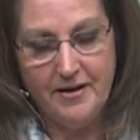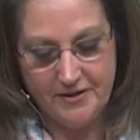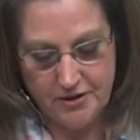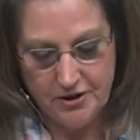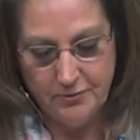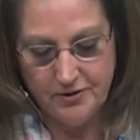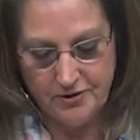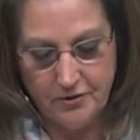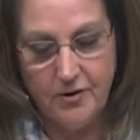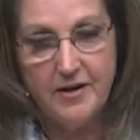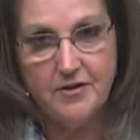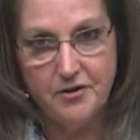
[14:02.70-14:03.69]
and she was a
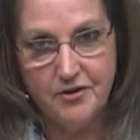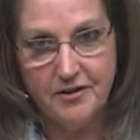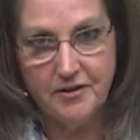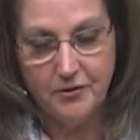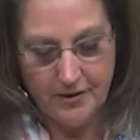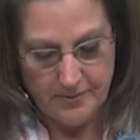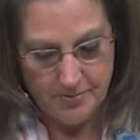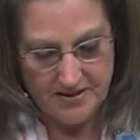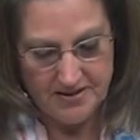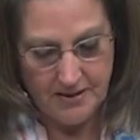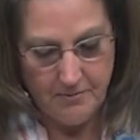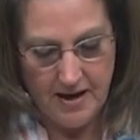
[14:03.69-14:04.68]
great cook and a great
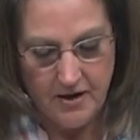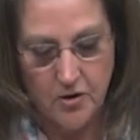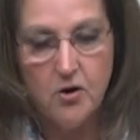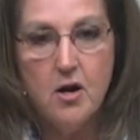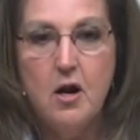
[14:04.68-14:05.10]
biscuit maker.